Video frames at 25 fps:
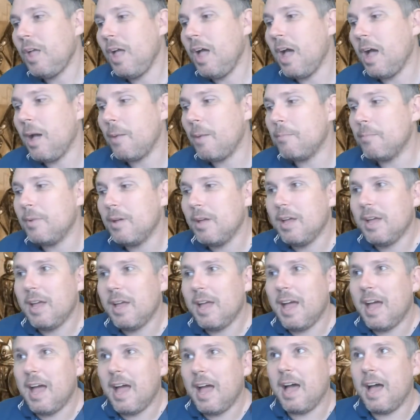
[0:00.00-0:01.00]
Um,
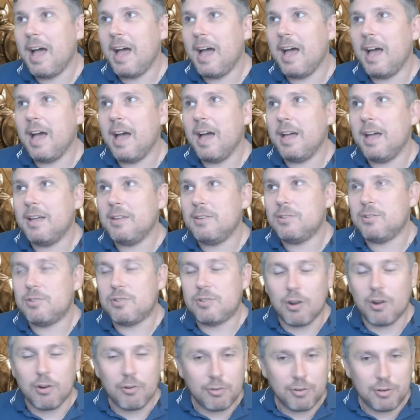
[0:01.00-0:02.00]
uh,
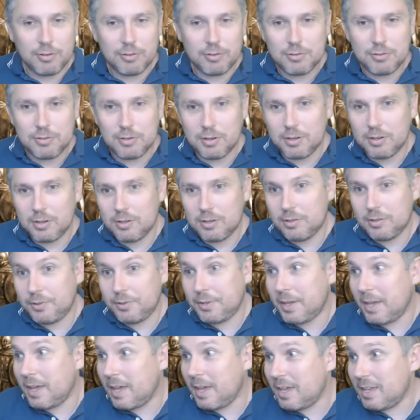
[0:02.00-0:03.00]
Doran
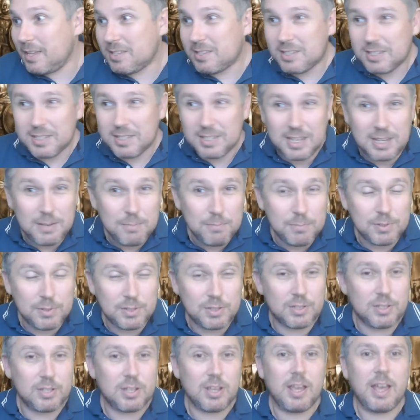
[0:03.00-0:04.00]
is seems
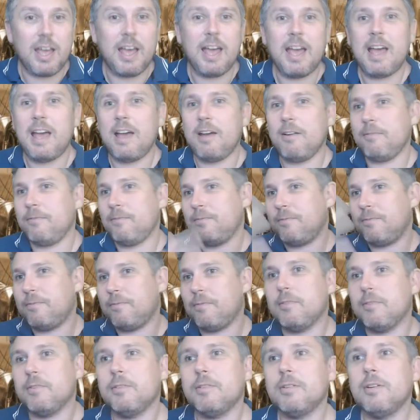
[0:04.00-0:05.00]
to have
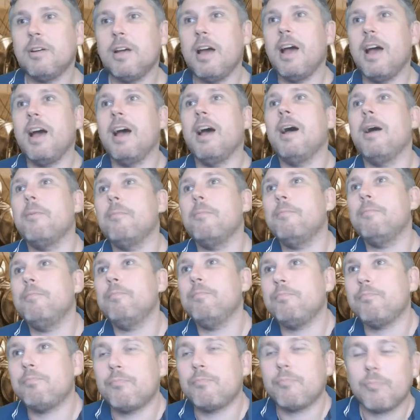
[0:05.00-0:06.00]

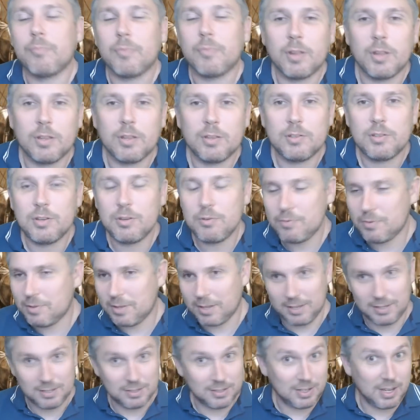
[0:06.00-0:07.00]
um, two
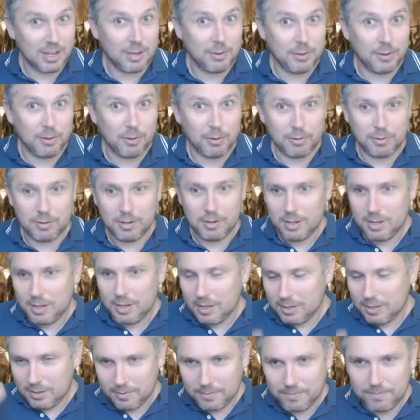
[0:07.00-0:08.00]
things going on.
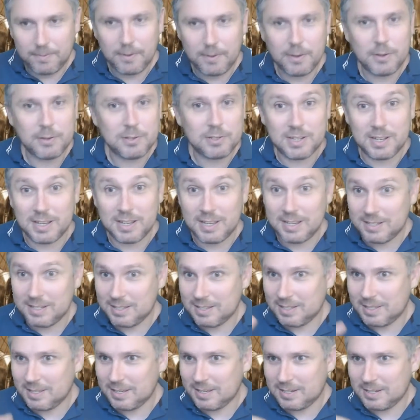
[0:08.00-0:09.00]
The first is
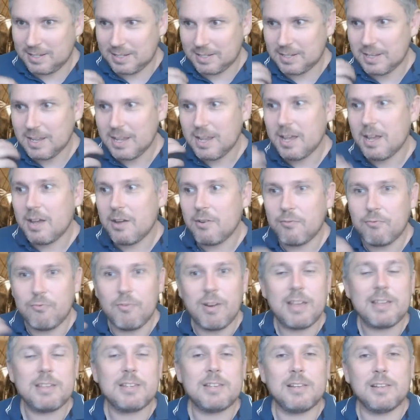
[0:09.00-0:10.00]
this
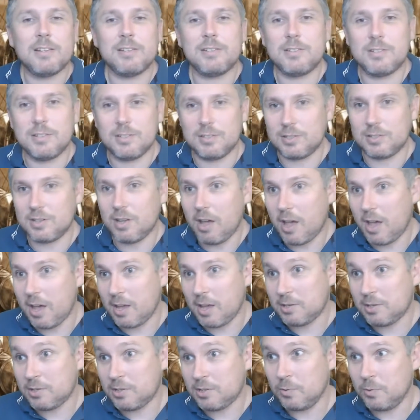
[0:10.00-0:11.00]
restless desire
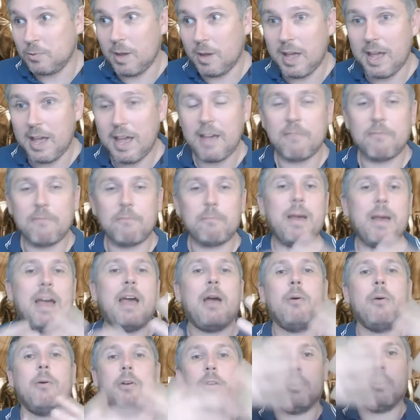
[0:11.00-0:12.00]
to have
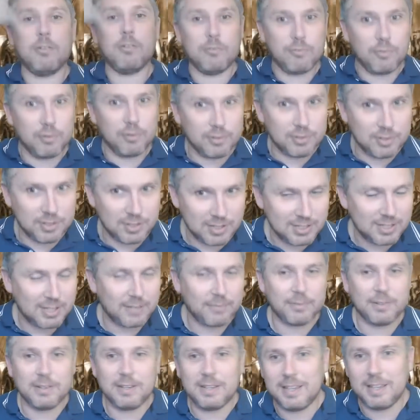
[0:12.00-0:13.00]
power across the
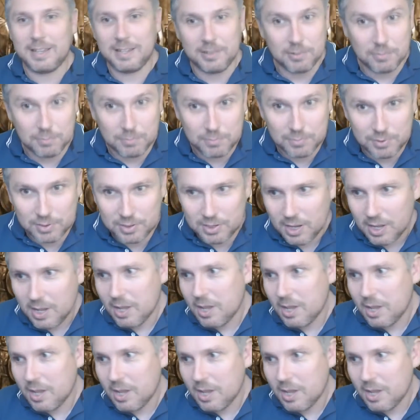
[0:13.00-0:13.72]
Seven Kingdoms